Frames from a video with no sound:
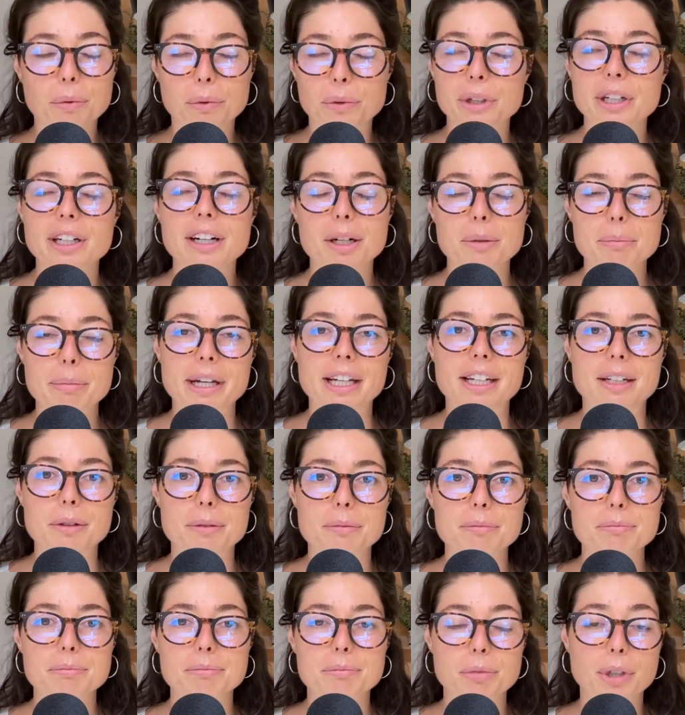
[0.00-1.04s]
in our
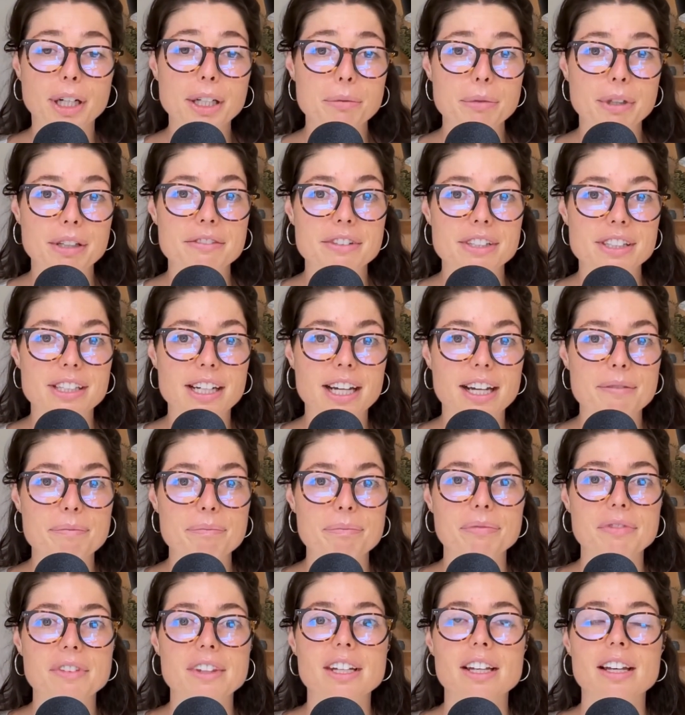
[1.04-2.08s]
beta brainwave state.
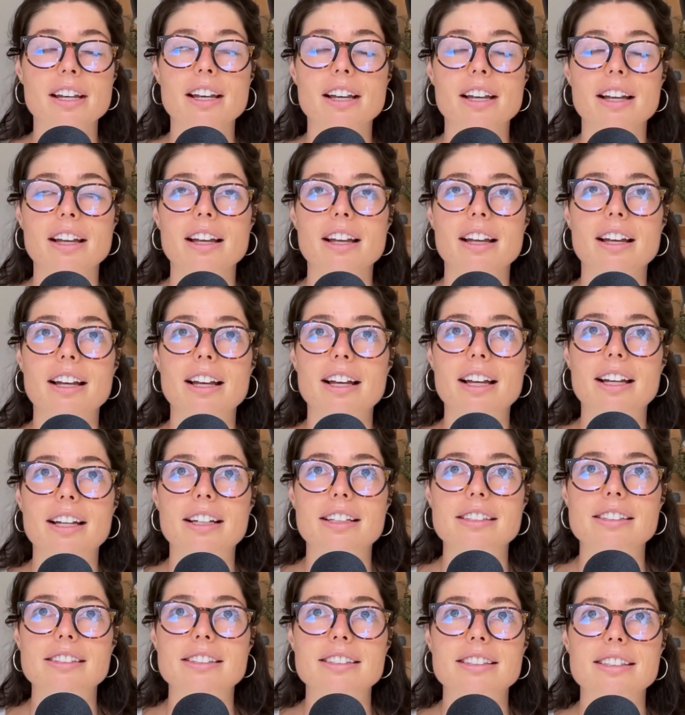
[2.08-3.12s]

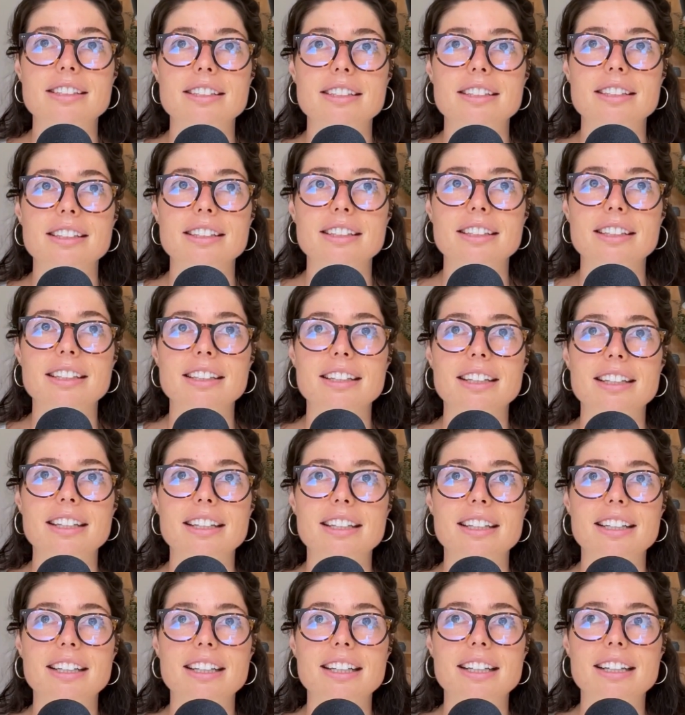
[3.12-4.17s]
And
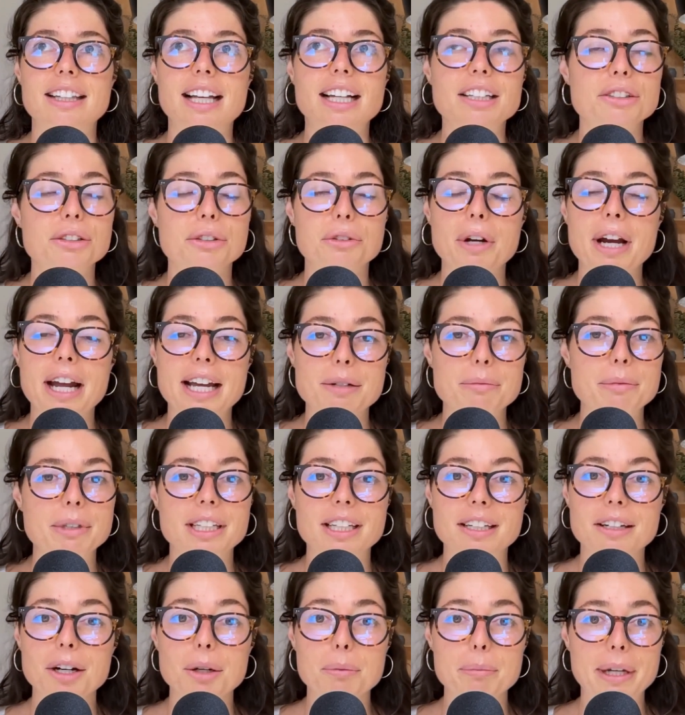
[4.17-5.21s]
that's great. We
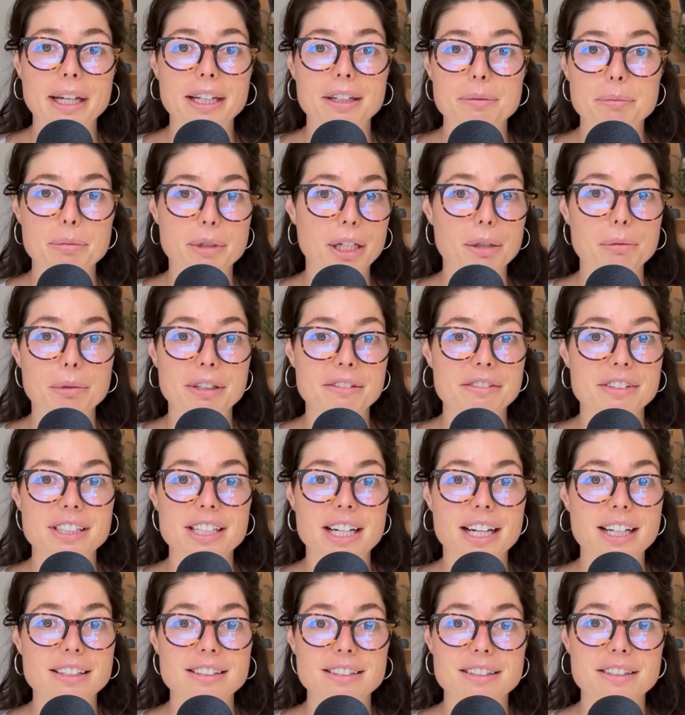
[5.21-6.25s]
need our beta brainwave
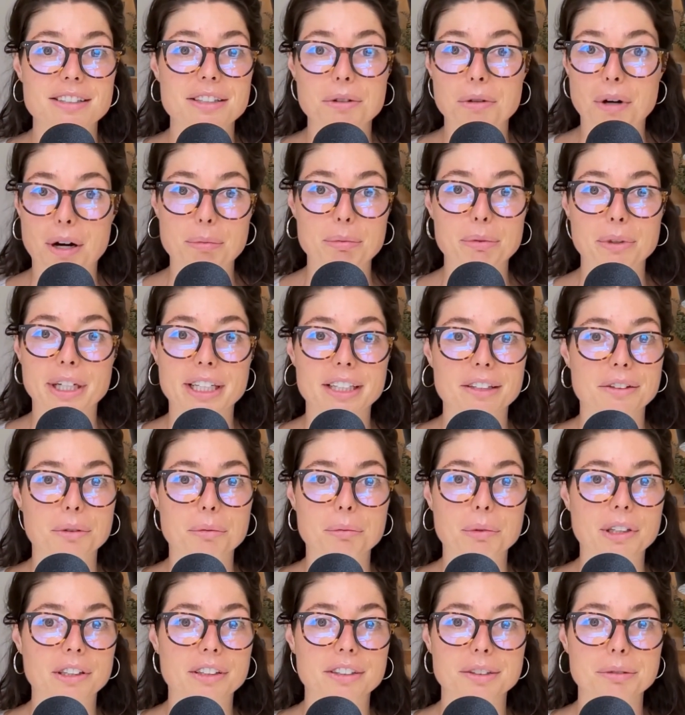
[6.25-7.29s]
state to operate in the
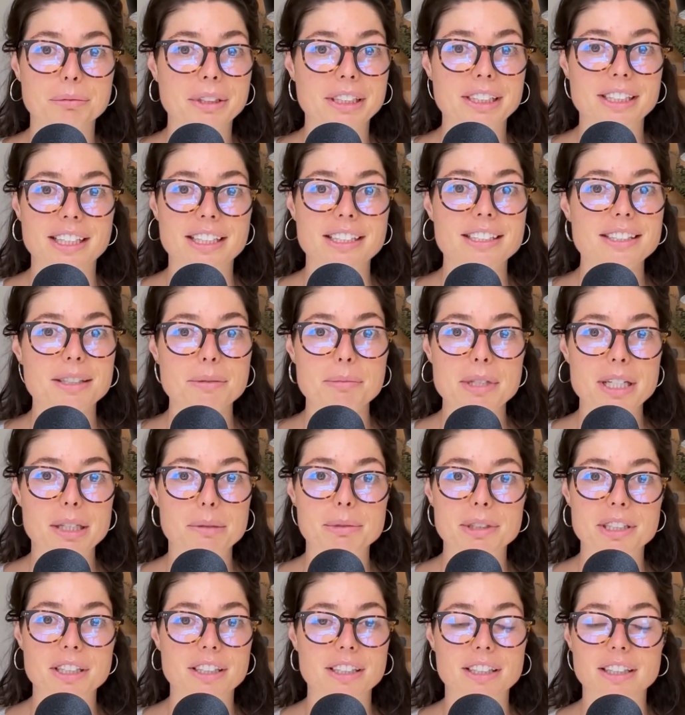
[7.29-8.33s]
world. We need to be
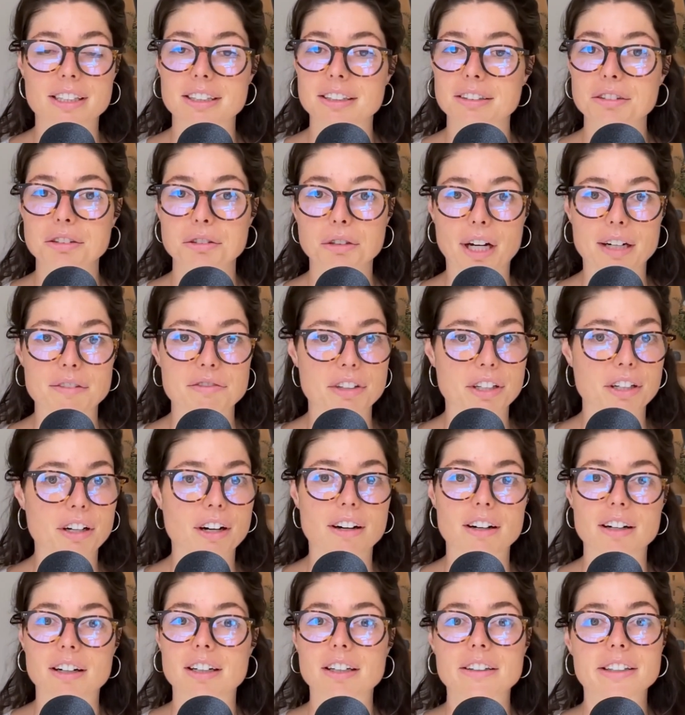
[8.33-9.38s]
able to drive the
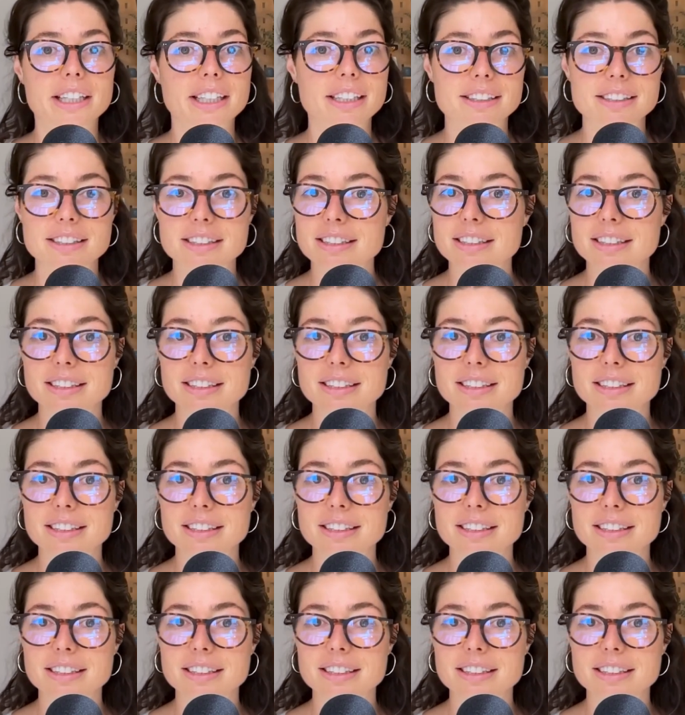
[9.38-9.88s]
car and,